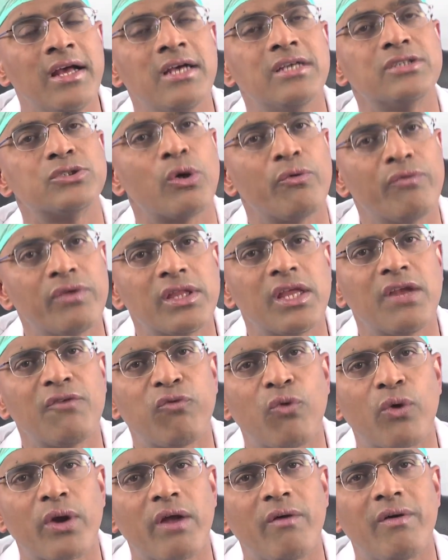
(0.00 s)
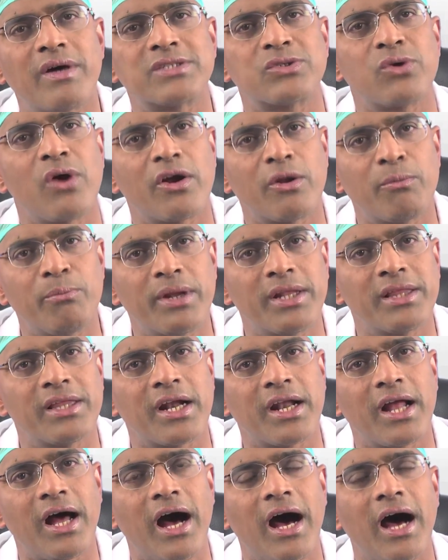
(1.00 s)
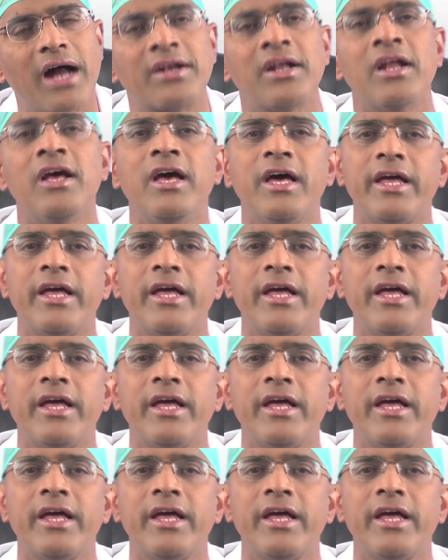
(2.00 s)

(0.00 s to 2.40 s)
So within 4 hours, we have to bring that heart,